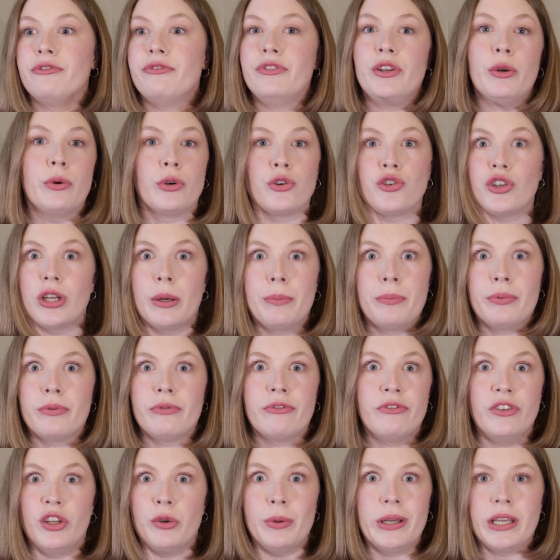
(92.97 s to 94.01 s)

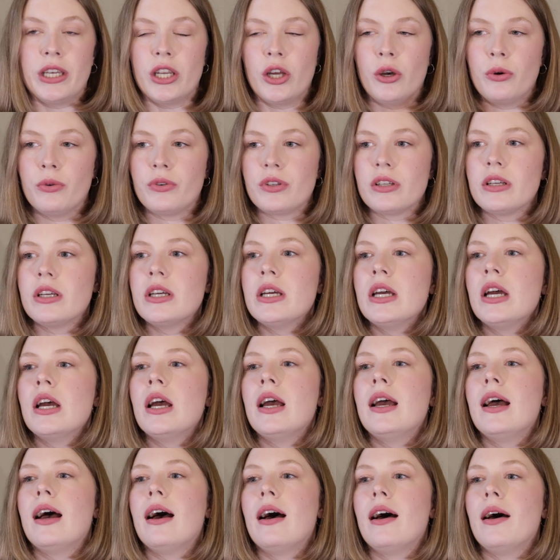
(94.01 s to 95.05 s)
viewing note.
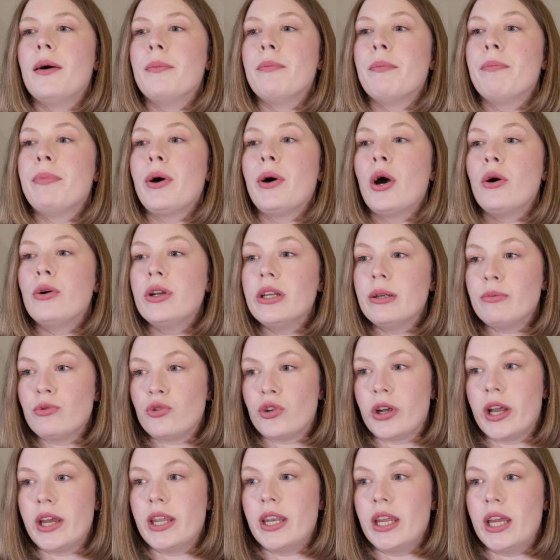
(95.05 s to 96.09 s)
Podium
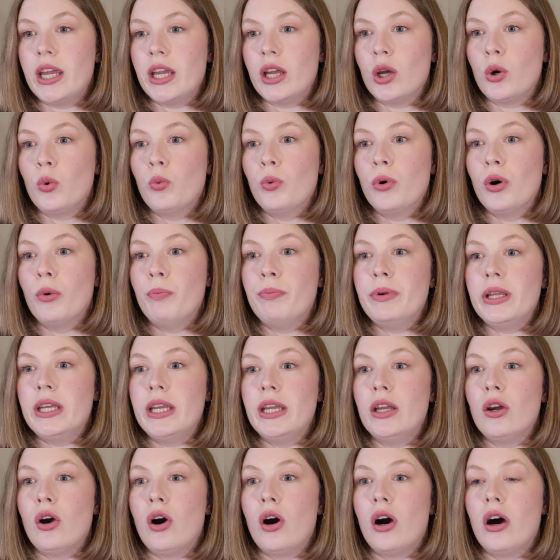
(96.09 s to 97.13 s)
training will
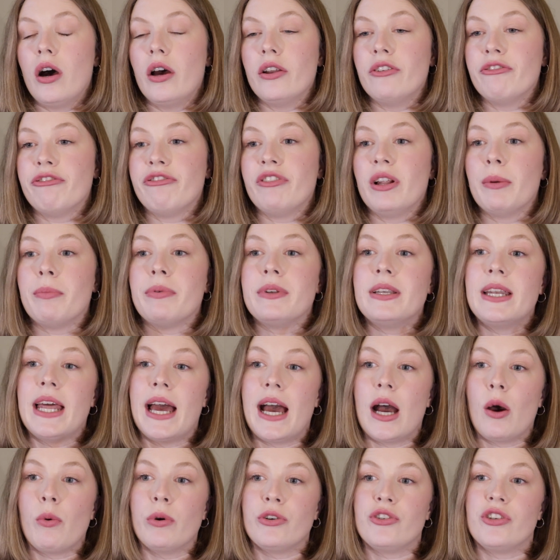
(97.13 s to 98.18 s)
be on Flip
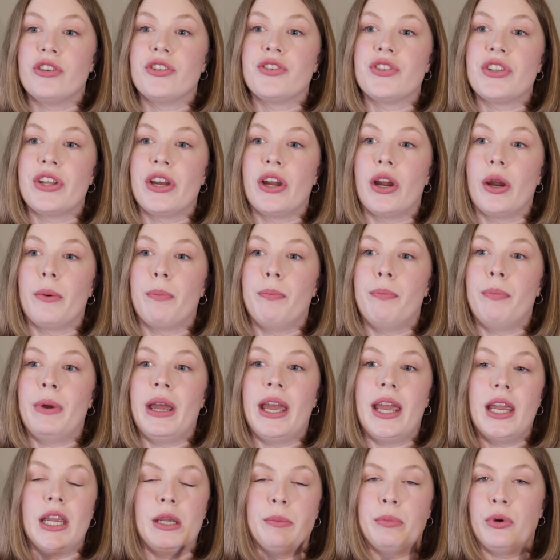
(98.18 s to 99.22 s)
Now, which is their
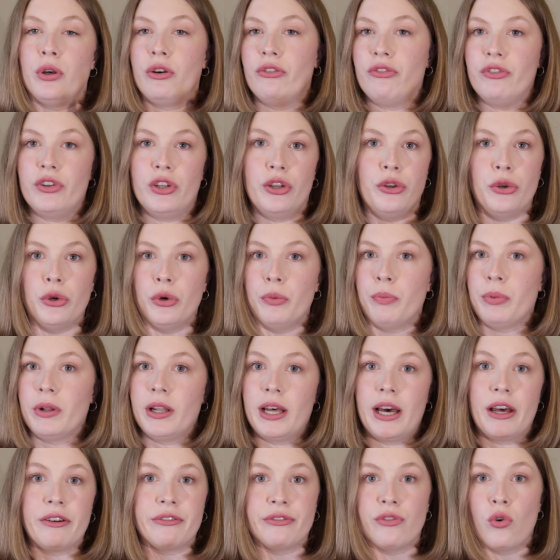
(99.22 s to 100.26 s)
pay-per-view
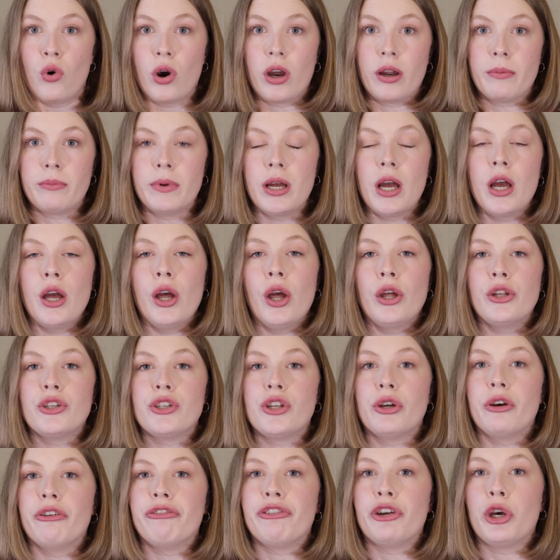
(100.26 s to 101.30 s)
platform.
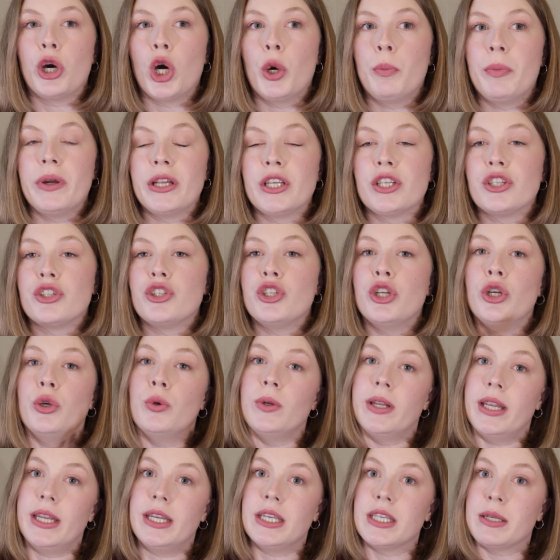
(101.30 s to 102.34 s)
So if you're hoping to
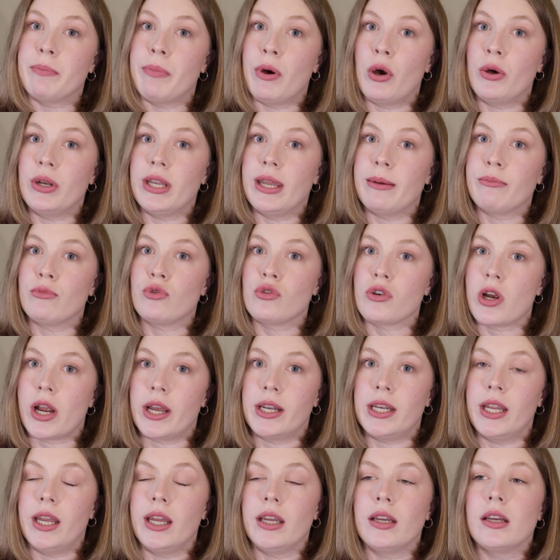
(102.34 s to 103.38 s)
tune in to podium
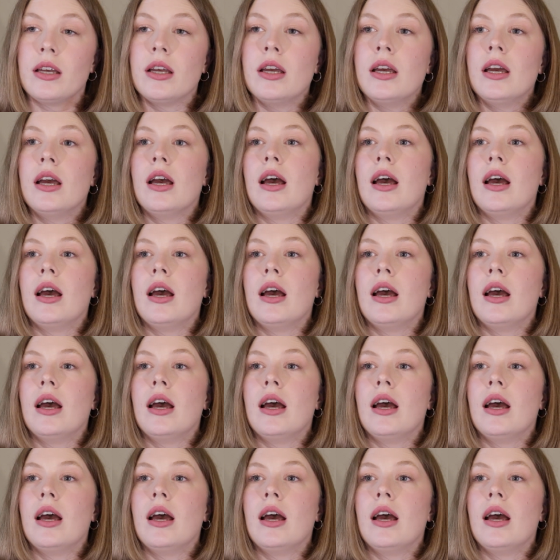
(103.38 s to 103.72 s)
training